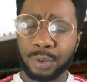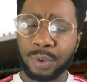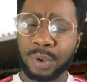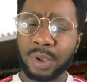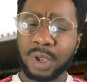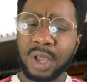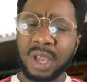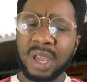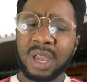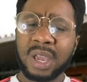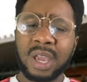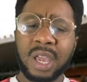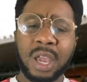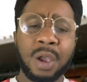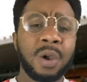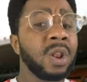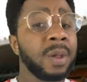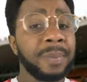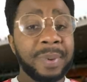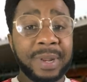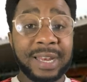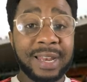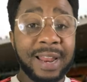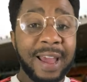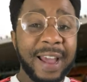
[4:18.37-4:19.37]
It would
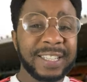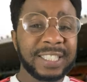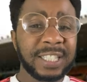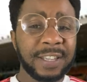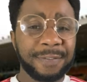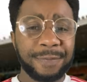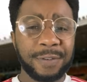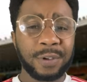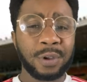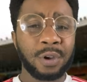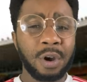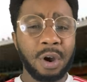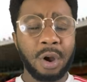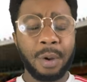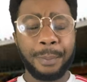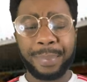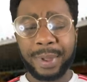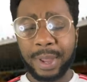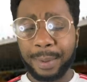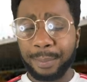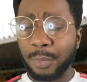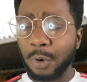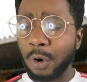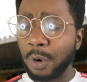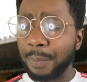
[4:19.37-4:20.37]
have been nice if he got a
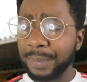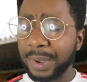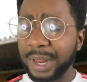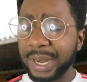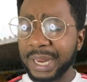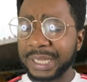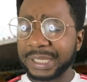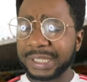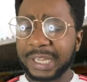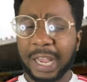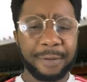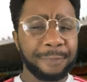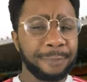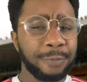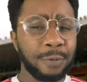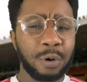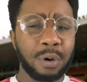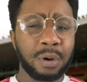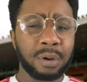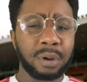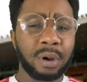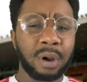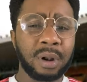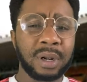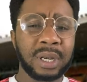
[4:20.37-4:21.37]
bit more minutes. I
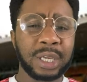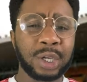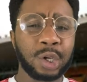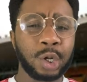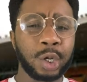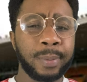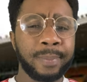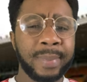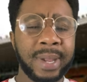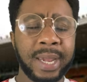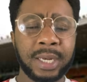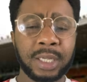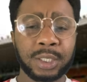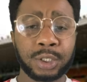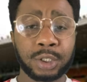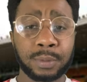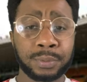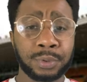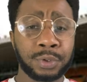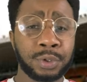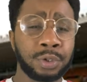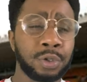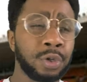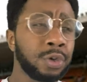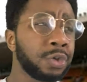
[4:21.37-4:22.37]
thought Oli could have made a
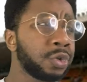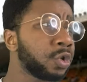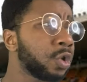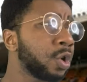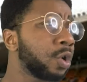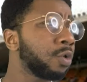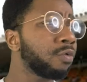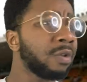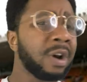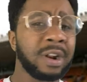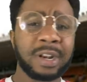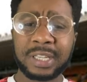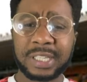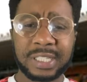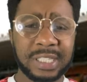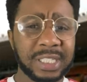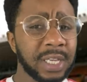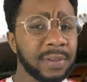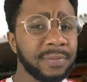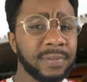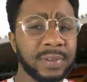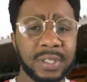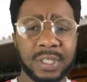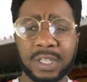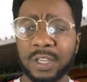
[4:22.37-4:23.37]
substitution around the
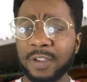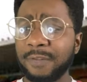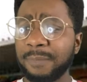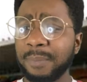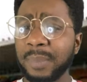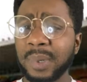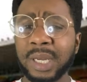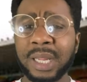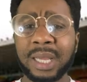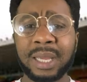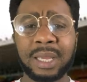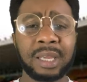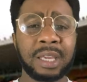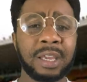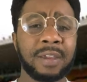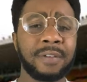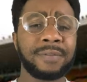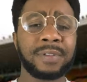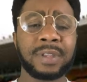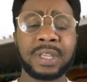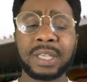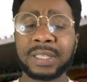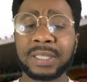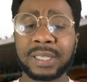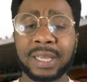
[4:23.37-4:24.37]
70th minute,
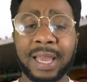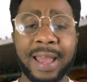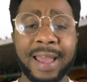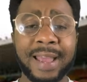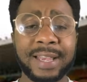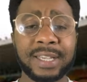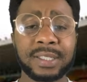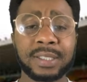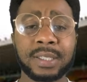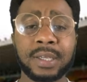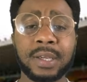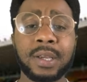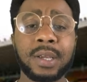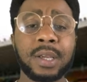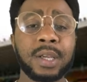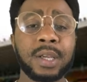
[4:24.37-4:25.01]
give these guys